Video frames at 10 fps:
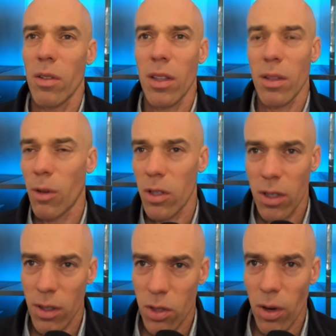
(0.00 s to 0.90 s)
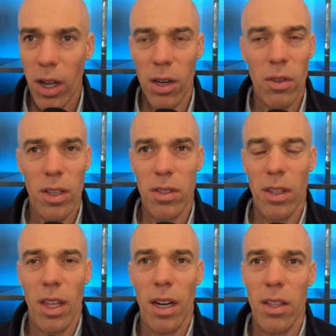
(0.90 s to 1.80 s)
get them hooked on a drug or things like
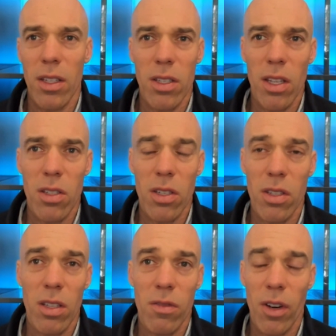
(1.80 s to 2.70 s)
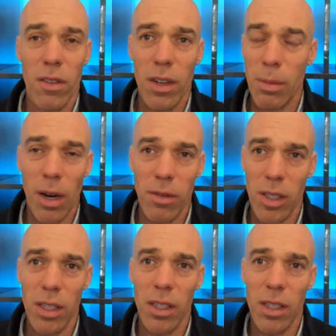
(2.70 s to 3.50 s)
that. And it's very, very prevalent.